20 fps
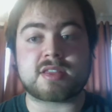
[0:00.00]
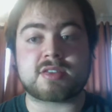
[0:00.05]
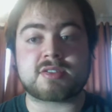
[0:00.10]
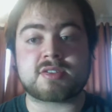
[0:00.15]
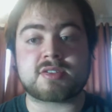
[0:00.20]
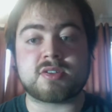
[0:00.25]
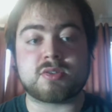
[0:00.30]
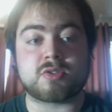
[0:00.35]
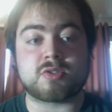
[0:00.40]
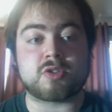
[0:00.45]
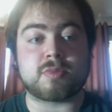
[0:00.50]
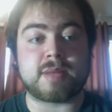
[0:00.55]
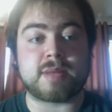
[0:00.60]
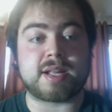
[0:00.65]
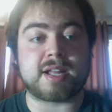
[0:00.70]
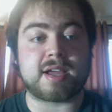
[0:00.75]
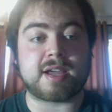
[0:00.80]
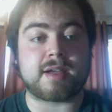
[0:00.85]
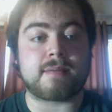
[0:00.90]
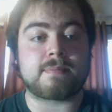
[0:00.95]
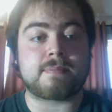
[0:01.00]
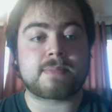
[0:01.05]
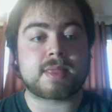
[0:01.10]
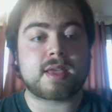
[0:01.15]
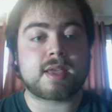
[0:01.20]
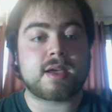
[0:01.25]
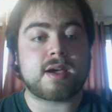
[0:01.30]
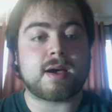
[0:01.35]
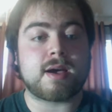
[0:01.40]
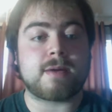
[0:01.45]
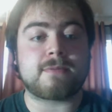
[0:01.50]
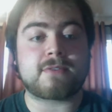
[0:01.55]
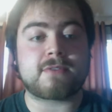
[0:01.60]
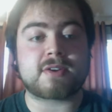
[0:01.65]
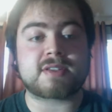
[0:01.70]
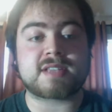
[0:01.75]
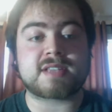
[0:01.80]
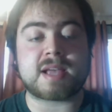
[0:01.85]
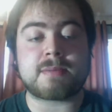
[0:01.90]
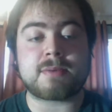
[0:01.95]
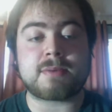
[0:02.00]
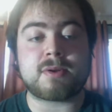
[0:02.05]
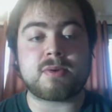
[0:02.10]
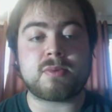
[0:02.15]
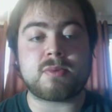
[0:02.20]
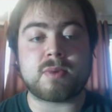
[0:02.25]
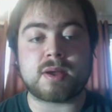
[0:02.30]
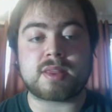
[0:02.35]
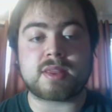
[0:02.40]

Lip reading: social media. For example, one of the